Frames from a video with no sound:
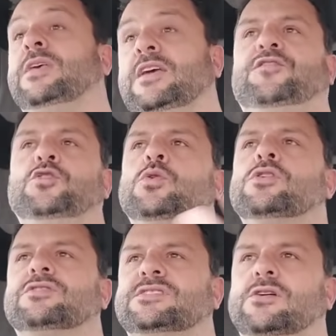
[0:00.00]
if you
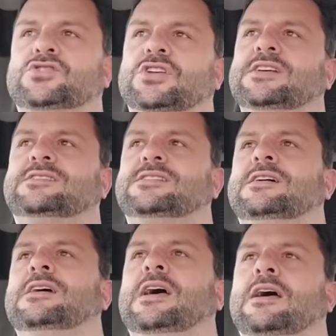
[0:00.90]
were a socialist
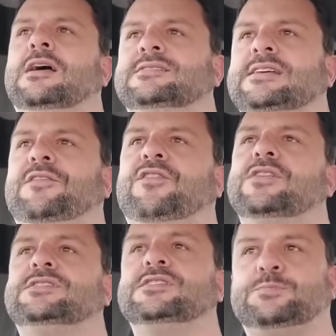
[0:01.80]
that, say, for
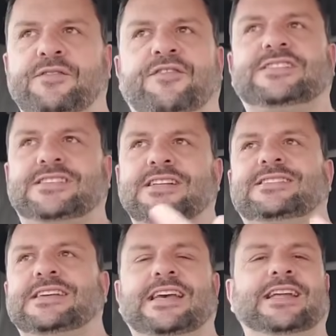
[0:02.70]
instance, been
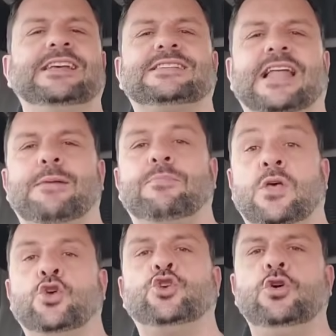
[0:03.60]
facilitated
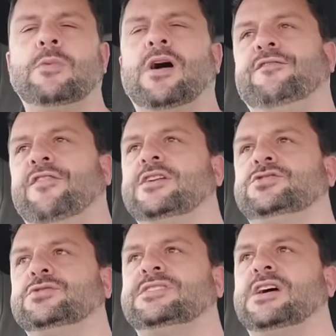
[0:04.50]
Islam, you might
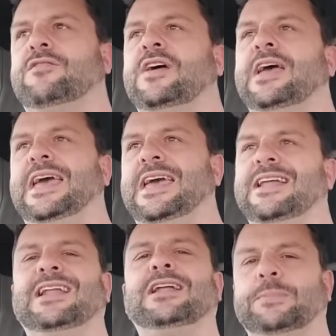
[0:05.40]
find yourself
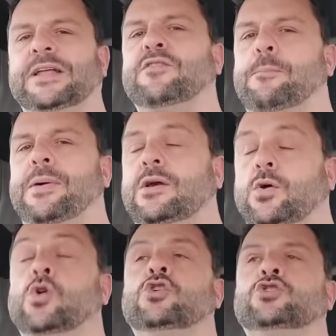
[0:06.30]
in a little bit of a
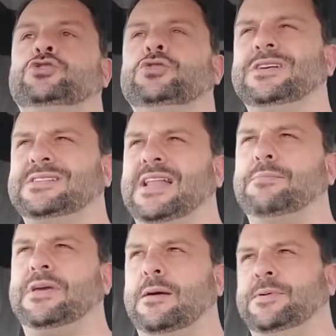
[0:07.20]
pickle should
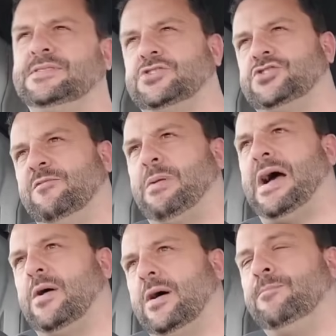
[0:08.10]
Islam get a position of
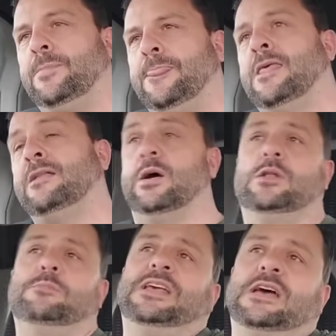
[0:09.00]
power. Now,
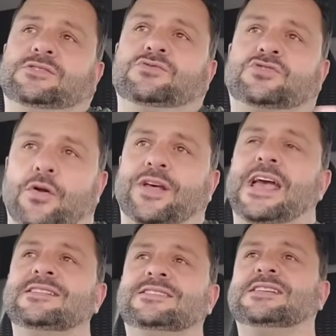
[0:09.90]
anybody else who's gone
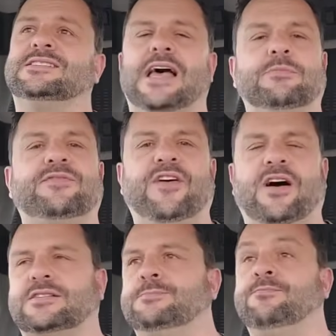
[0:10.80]
against Islam,
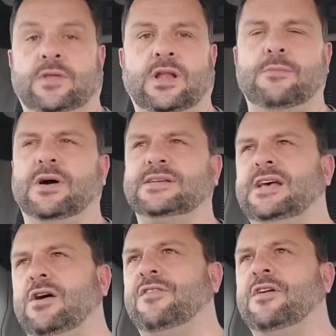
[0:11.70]
fucked, like myself